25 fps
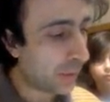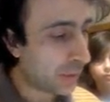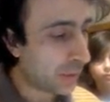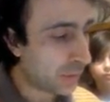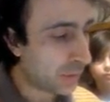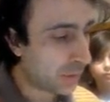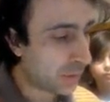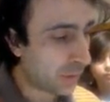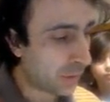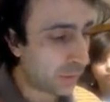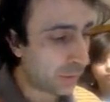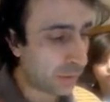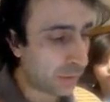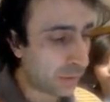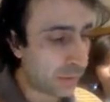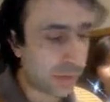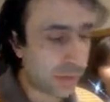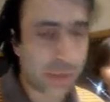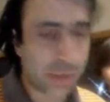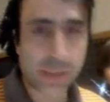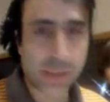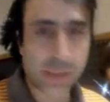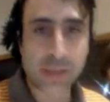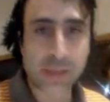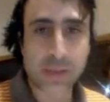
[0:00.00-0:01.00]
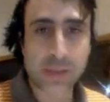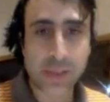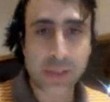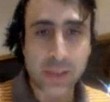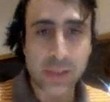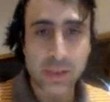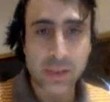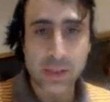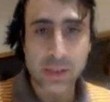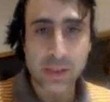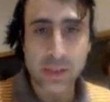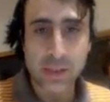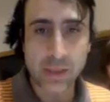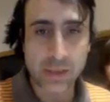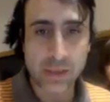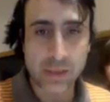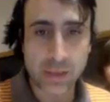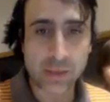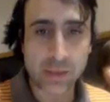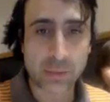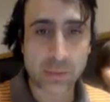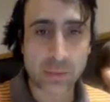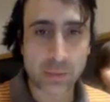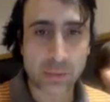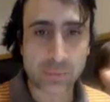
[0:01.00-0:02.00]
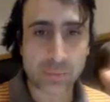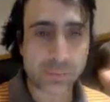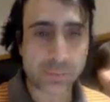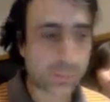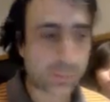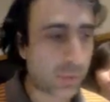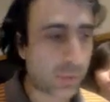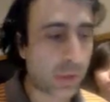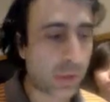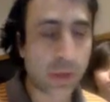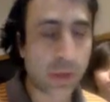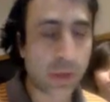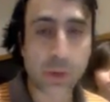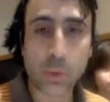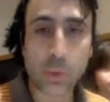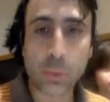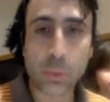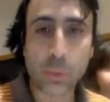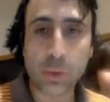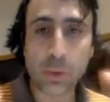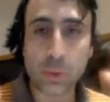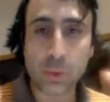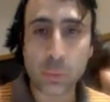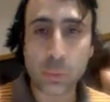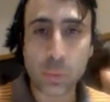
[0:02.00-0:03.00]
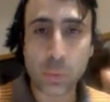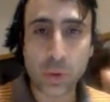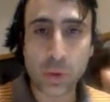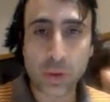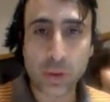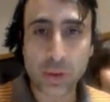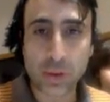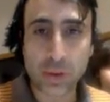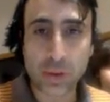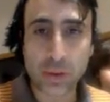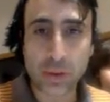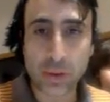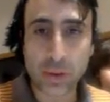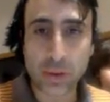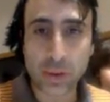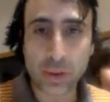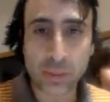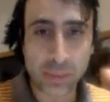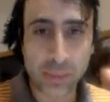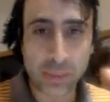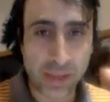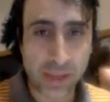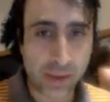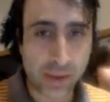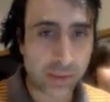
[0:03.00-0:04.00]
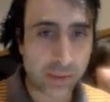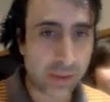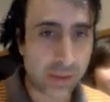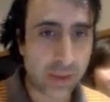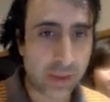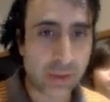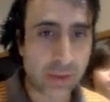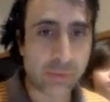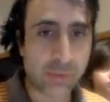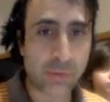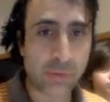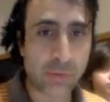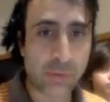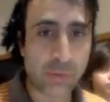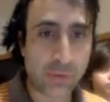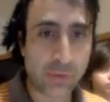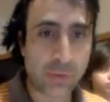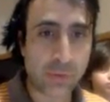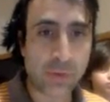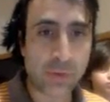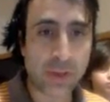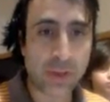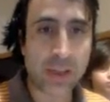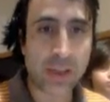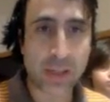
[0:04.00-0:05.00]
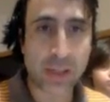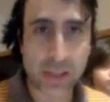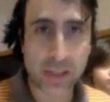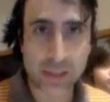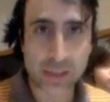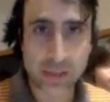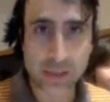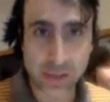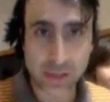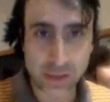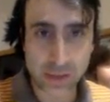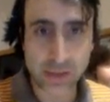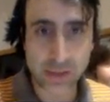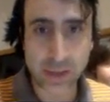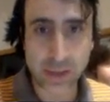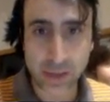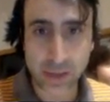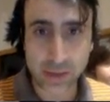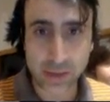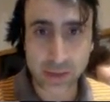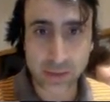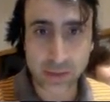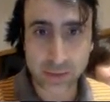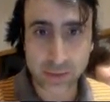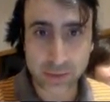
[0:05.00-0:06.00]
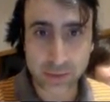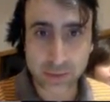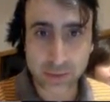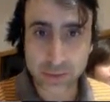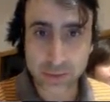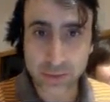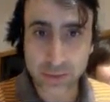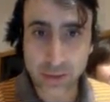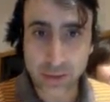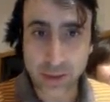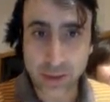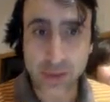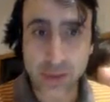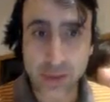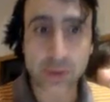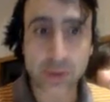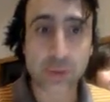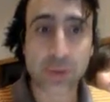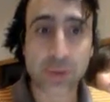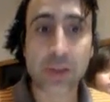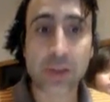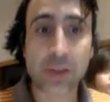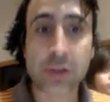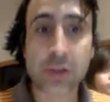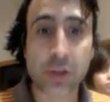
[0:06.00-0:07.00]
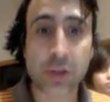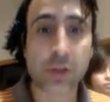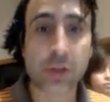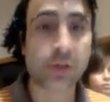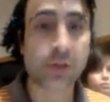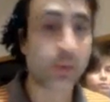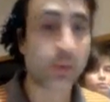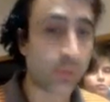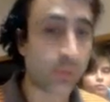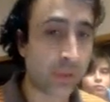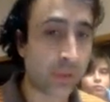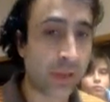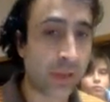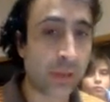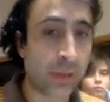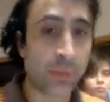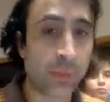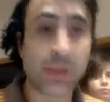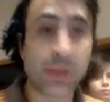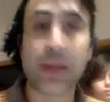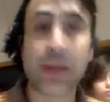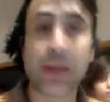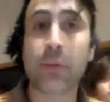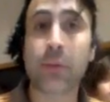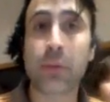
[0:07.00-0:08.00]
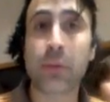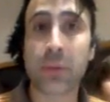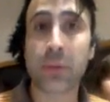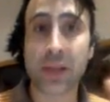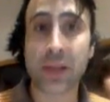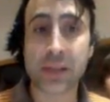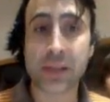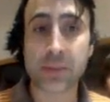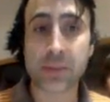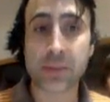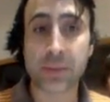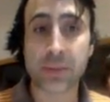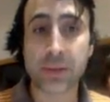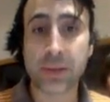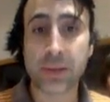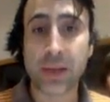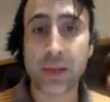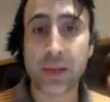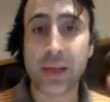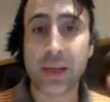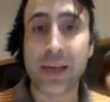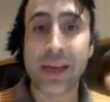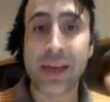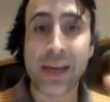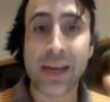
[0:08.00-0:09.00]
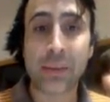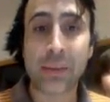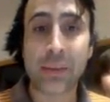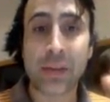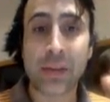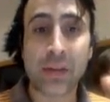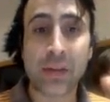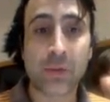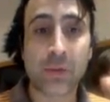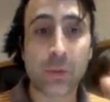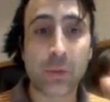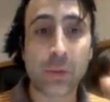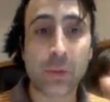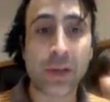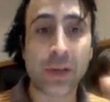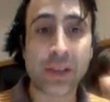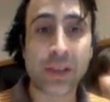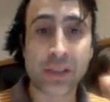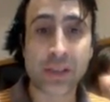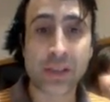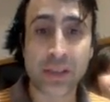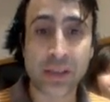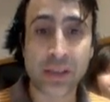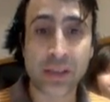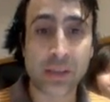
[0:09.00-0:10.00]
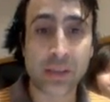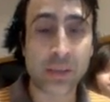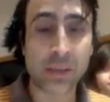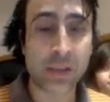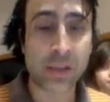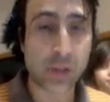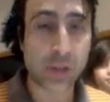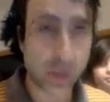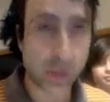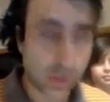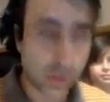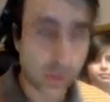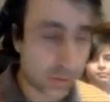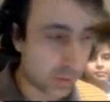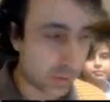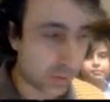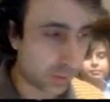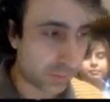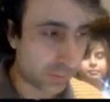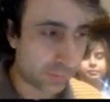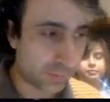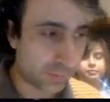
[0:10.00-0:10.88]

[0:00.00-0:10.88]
So let's now take it to the next level. What about if 50 cards in a deck and 3 are chosen at random without replacement? How many different ways can they be chosen?